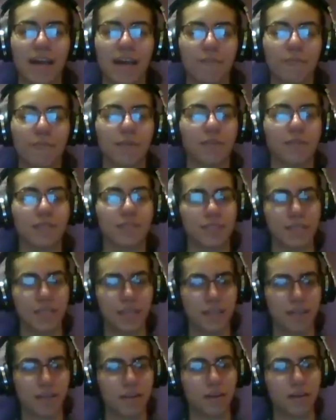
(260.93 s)
ever to
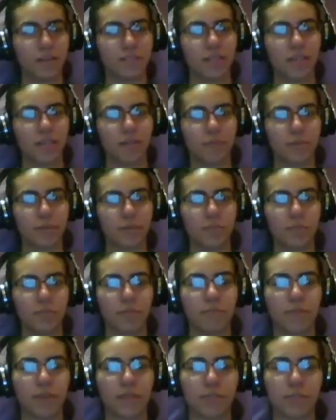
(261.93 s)
stay in contact with your
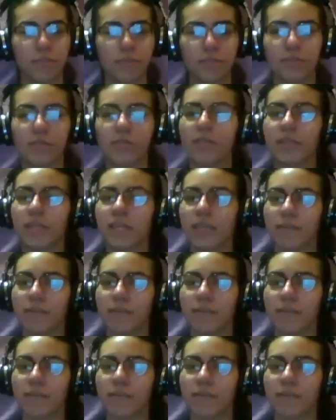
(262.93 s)
professors.